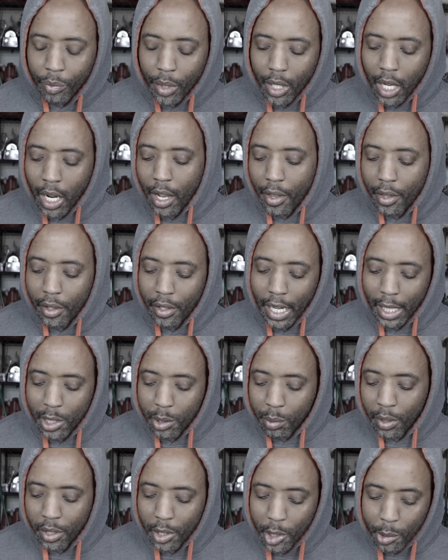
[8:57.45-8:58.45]
The next
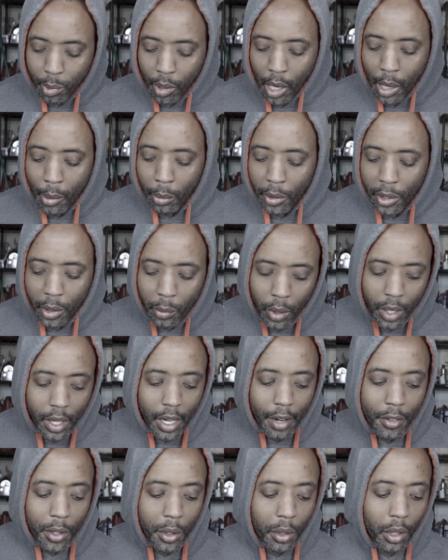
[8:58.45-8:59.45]
one is probably the one
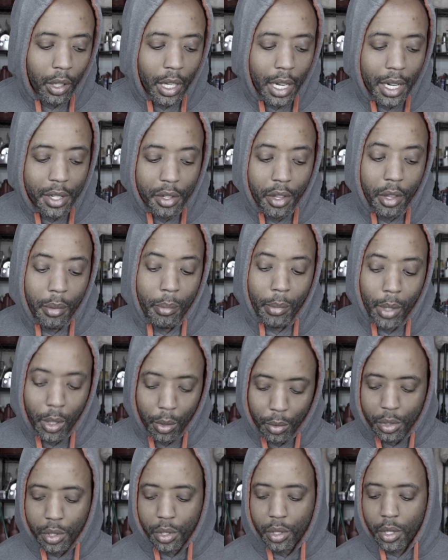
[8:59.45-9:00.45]
I've utilized the
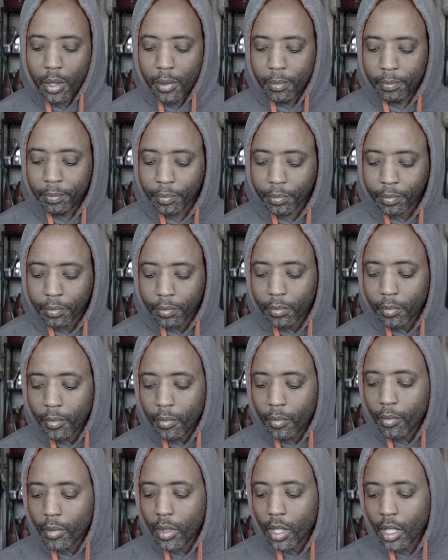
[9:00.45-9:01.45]
most,
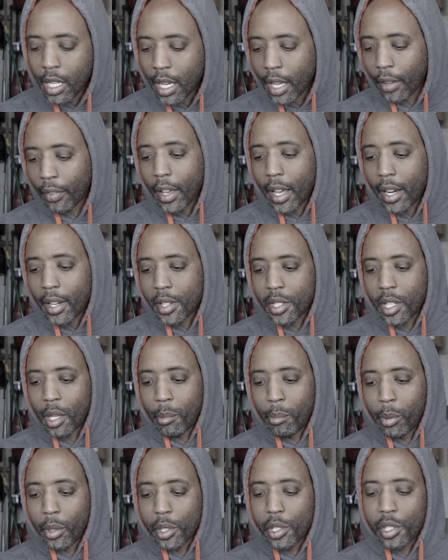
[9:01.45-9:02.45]
and that is the
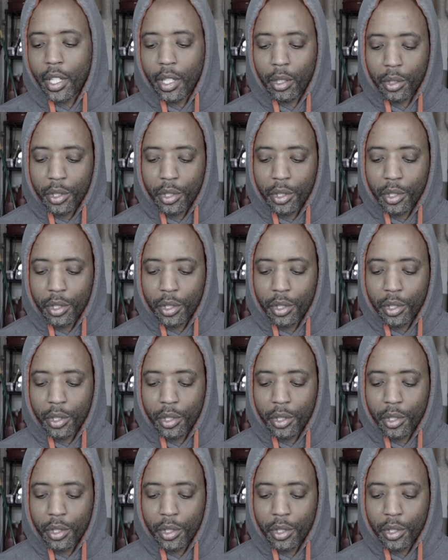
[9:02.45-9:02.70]
Bushnell